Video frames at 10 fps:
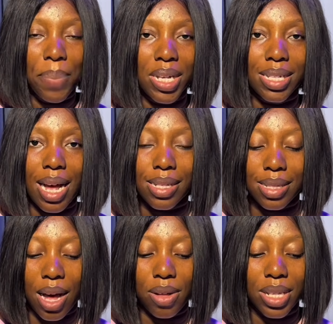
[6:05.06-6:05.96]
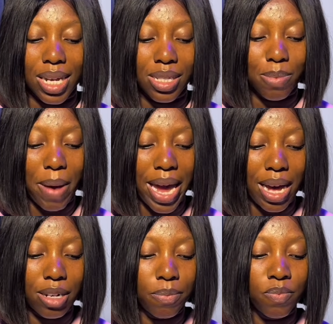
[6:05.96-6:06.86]
Pixar style
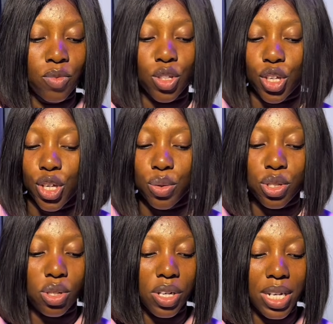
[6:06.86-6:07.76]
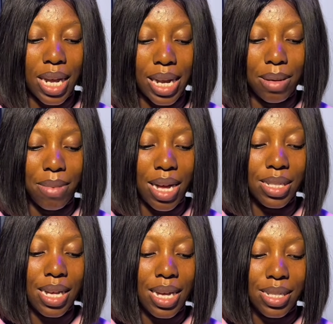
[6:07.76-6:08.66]
inspired. Cute talking
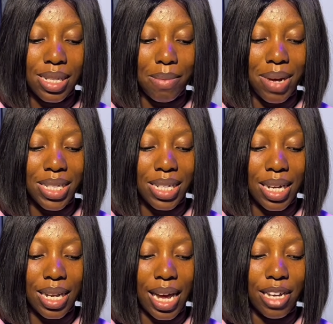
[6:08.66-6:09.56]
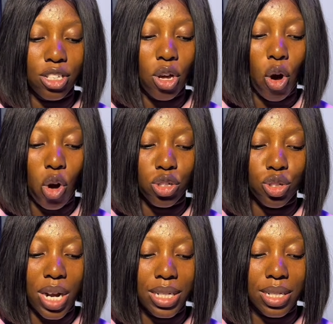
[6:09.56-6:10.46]
animals, cinematic light,
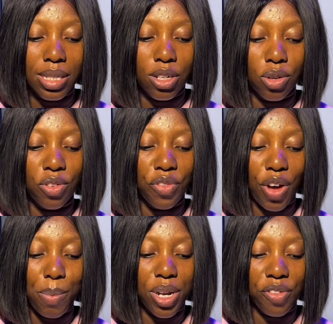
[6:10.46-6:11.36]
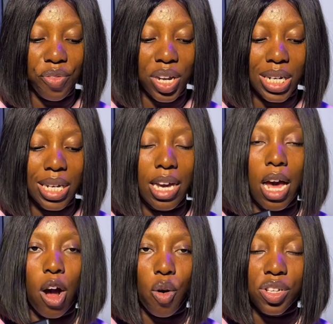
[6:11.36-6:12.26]
ultra detail, family
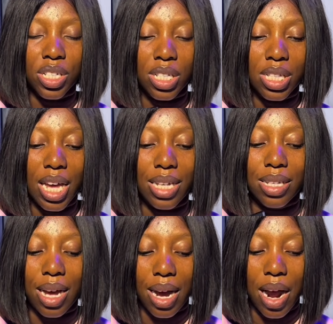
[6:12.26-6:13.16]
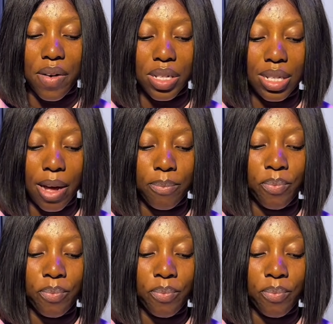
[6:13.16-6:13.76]
friendly, consistent character.